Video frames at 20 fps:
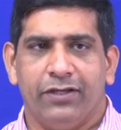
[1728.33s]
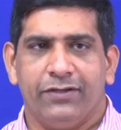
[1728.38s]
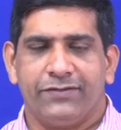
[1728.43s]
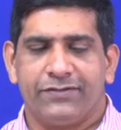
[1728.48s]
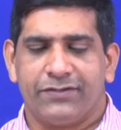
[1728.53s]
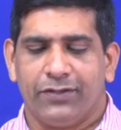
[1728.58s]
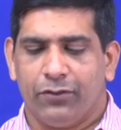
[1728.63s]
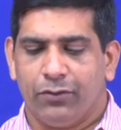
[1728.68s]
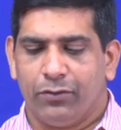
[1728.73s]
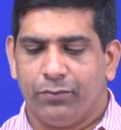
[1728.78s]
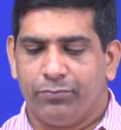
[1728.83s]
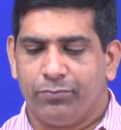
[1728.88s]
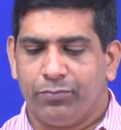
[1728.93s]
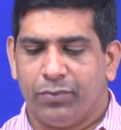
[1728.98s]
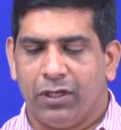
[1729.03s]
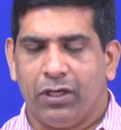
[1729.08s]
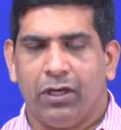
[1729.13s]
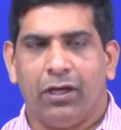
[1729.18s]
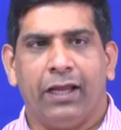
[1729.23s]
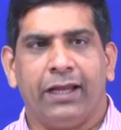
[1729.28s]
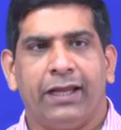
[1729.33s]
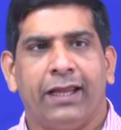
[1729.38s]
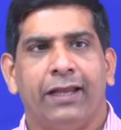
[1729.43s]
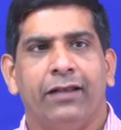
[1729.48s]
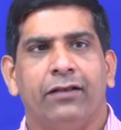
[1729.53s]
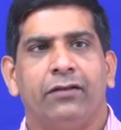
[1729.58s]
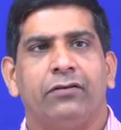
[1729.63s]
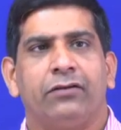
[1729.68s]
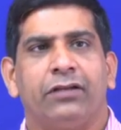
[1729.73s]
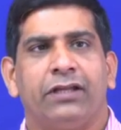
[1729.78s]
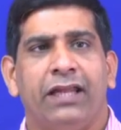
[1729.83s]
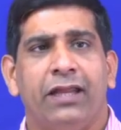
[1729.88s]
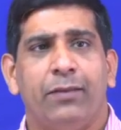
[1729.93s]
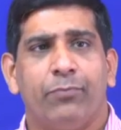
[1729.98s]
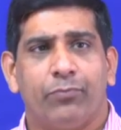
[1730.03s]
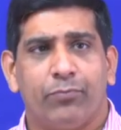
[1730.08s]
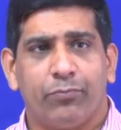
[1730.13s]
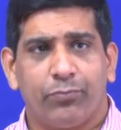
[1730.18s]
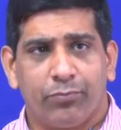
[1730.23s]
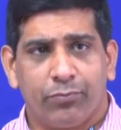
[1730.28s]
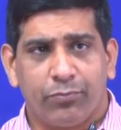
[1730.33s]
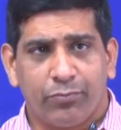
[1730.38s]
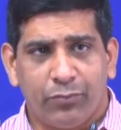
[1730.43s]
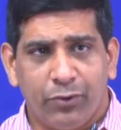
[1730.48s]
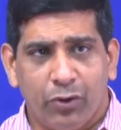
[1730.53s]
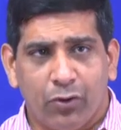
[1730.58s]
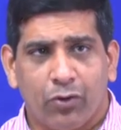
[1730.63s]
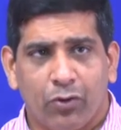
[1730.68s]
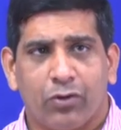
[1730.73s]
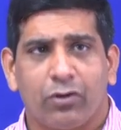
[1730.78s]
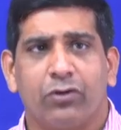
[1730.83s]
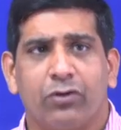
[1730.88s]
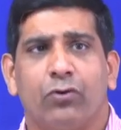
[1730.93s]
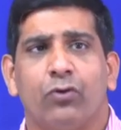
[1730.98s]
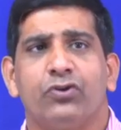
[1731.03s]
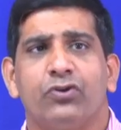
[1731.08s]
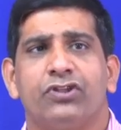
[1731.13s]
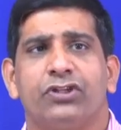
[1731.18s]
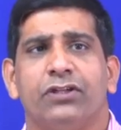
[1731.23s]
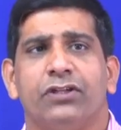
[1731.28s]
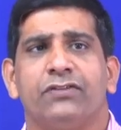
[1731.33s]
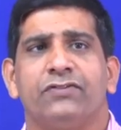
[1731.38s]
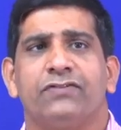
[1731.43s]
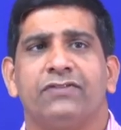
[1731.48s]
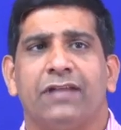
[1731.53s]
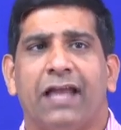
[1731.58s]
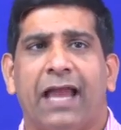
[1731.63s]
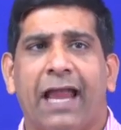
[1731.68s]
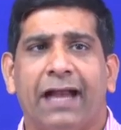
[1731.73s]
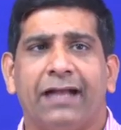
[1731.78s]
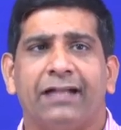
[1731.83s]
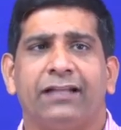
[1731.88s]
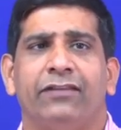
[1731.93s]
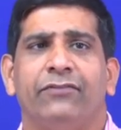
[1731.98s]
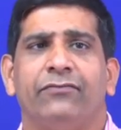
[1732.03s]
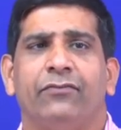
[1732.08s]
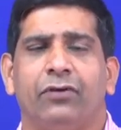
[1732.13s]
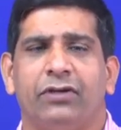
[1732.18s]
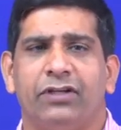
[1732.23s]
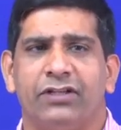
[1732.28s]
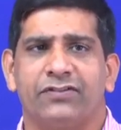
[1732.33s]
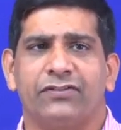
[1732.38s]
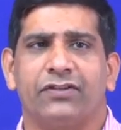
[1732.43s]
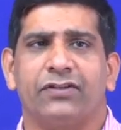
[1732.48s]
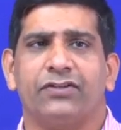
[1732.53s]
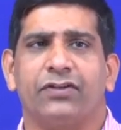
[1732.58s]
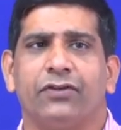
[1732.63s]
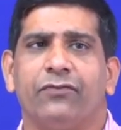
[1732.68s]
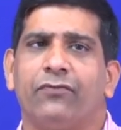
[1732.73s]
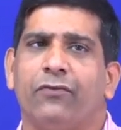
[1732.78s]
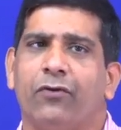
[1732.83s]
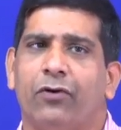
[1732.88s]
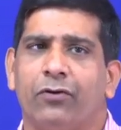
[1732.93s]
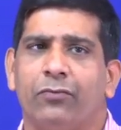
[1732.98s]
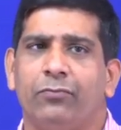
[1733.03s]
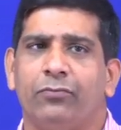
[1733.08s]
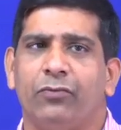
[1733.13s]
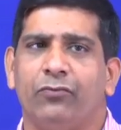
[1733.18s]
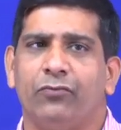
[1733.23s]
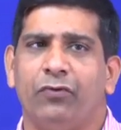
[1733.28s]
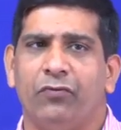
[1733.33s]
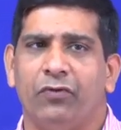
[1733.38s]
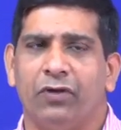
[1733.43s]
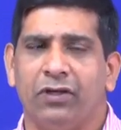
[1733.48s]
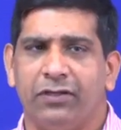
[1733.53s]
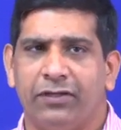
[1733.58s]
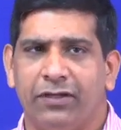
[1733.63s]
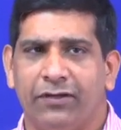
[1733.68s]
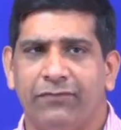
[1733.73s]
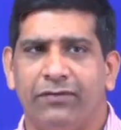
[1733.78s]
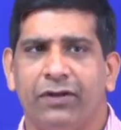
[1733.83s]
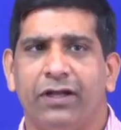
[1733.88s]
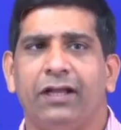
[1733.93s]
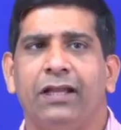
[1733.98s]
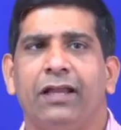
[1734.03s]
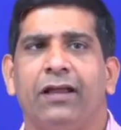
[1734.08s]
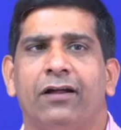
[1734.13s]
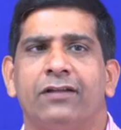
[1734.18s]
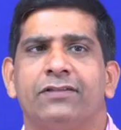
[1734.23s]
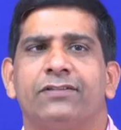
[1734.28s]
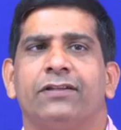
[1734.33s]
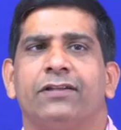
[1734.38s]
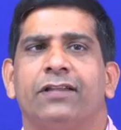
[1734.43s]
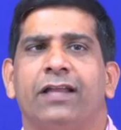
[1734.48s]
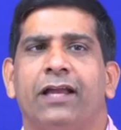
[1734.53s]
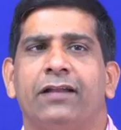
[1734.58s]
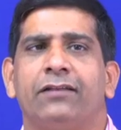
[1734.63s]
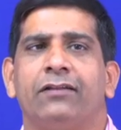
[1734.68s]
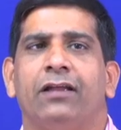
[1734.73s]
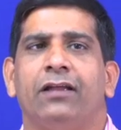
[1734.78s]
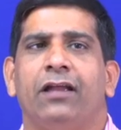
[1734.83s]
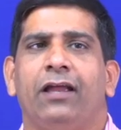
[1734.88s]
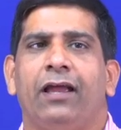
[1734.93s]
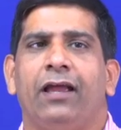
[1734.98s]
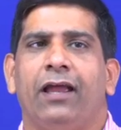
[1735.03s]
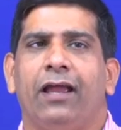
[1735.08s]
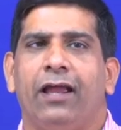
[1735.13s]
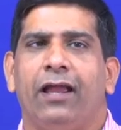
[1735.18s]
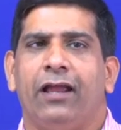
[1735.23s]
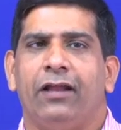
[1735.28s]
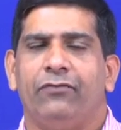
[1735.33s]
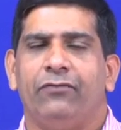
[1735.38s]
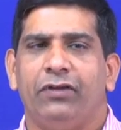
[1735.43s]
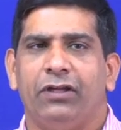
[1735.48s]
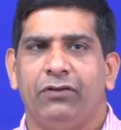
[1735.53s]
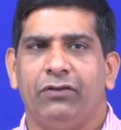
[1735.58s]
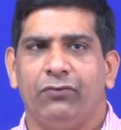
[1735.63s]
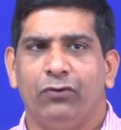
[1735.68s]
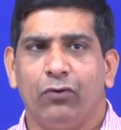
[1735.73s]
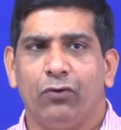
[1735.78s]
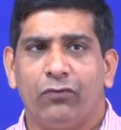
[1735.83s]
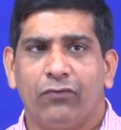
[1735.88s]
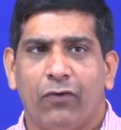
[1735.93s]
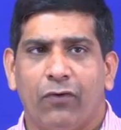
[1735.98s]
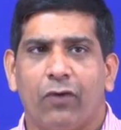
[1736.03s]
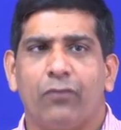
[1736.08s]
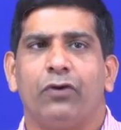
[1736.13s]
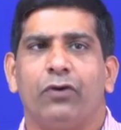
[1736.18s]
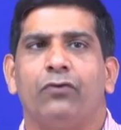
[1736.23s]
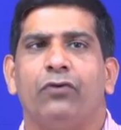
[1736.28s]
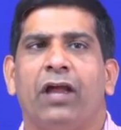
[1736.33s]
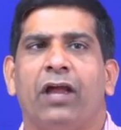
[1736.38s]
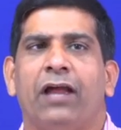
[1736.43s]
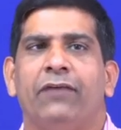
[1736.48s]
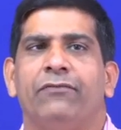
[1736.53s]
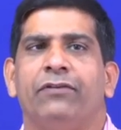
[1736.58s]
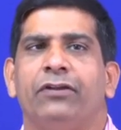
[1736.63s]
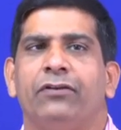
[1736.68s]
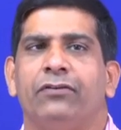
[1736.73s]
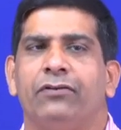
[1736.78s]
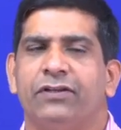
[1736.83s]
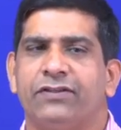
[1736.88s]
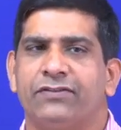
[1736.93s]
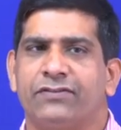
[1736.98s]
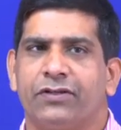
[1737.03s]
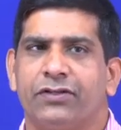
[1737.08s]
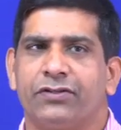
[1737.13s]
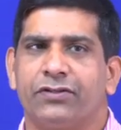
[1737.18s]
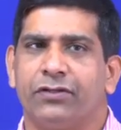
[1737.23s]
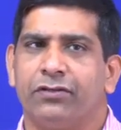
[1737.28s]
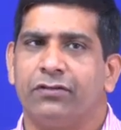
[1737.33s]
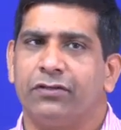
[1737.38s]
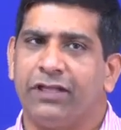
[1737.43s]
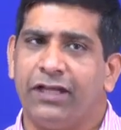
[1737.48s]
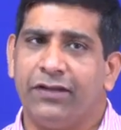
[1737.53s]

So, again, keep your questions active on discussion forum. We will definitely answer that, and we look forward to having your discussion.